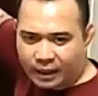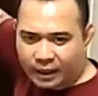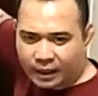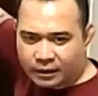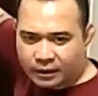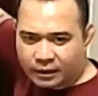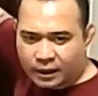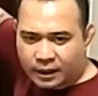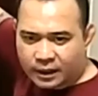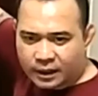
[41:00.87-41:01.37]

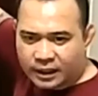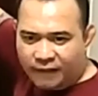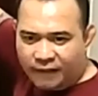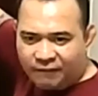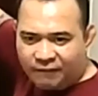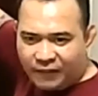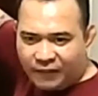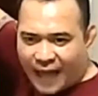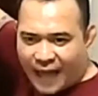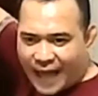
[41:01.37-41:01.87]
The flat
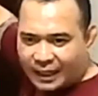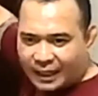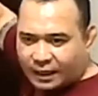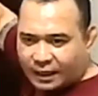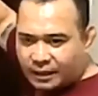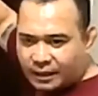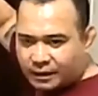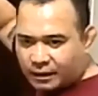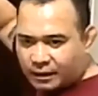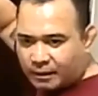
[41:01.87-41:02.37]

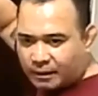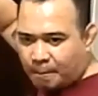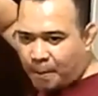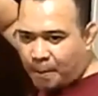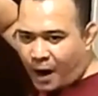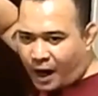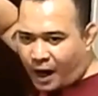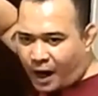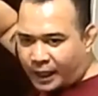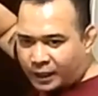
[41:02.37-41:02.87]
part
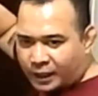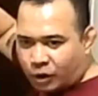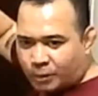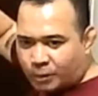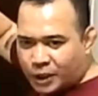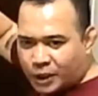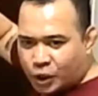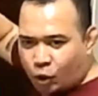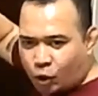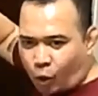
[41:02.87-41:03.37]
of the
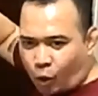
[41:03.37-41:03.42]
sword,